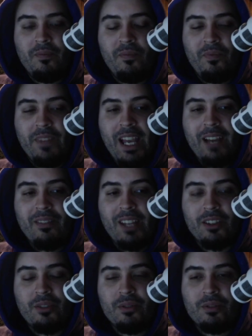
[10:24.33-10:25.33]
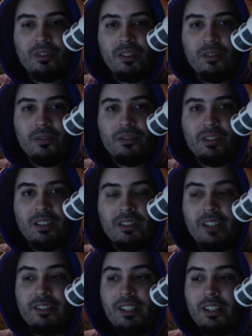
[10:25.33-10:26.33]
have like those
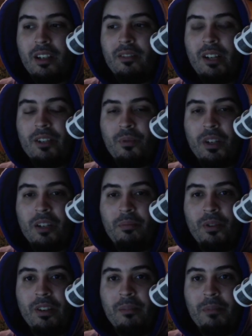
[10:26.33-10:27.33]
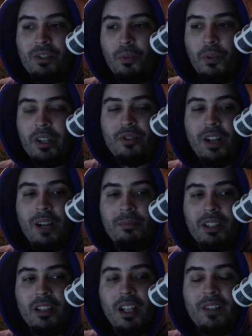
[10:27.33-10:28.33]
disgusting curve outs where an opponent missed one drop
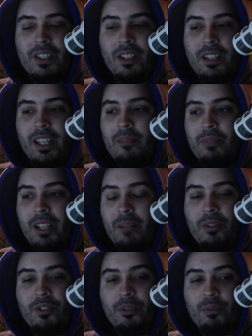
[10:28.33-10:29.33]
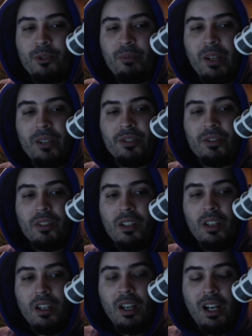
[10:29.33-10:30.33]
and then all of a sudden they can play multiple spells.
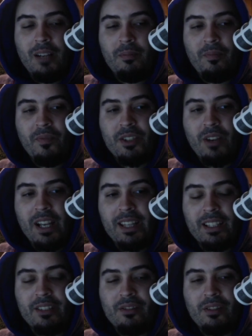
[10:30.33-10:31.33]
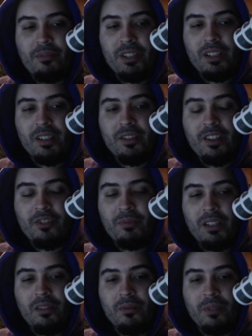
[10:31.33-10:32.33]
So I think this is a pretty good
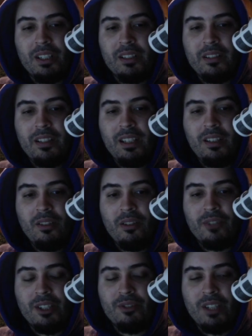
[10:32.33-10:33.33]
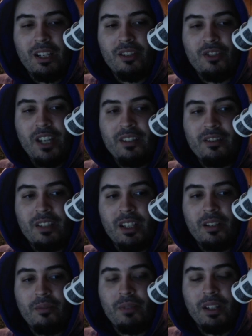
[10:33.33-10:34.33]
adjustment. We're gonna see if there's any changes
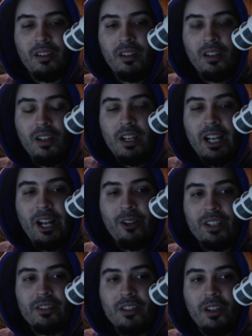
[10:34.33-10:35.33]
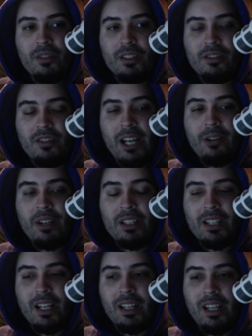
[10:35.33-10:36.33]
here with how things go, because Shadow Isles got